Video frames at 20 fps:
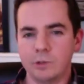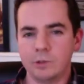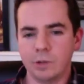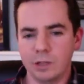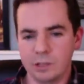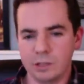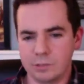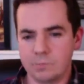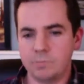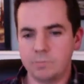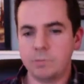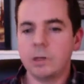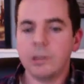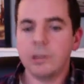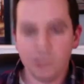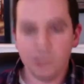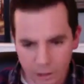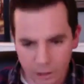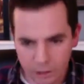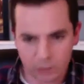So I just put
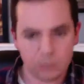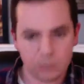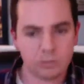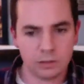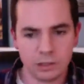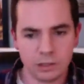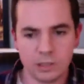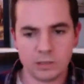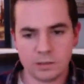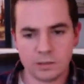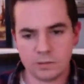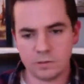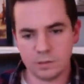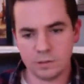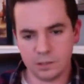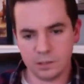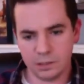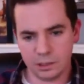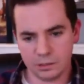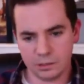it all into
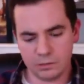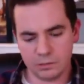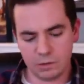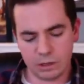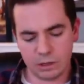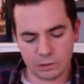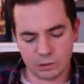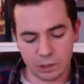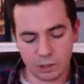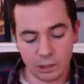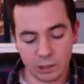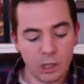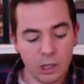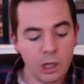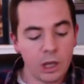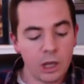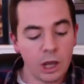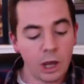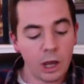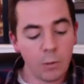the director's cut.
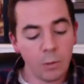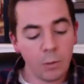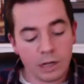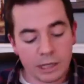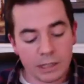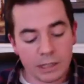One